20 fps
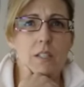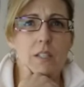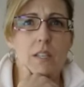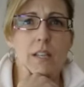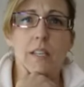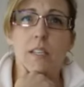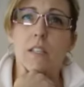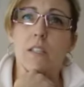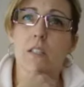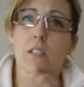
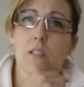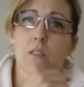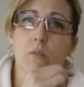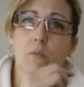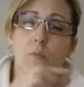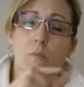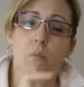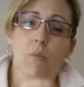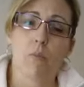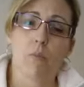
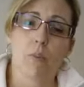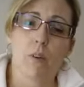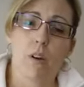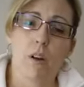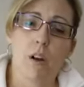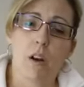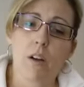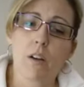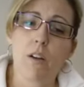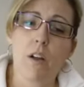And
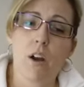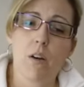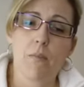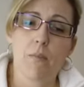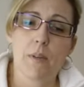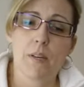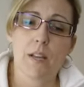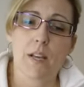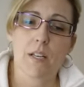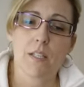our
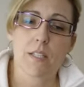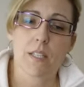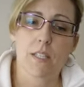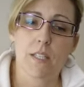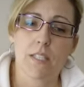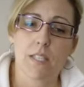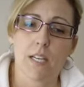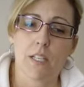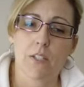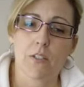carbon monoxide
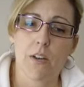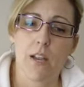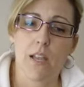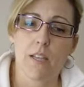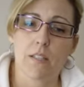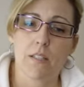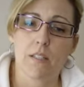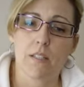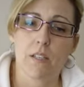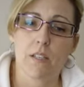detector
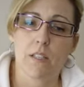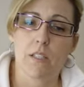has